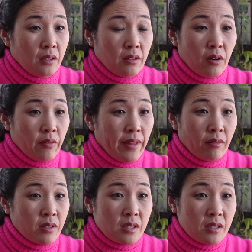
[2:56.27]
and
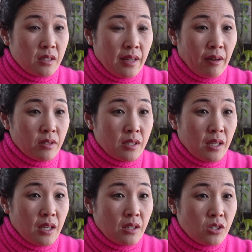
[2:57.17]
that was
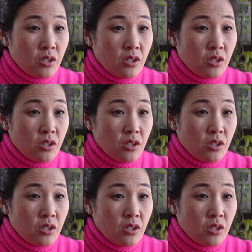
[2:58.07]
it.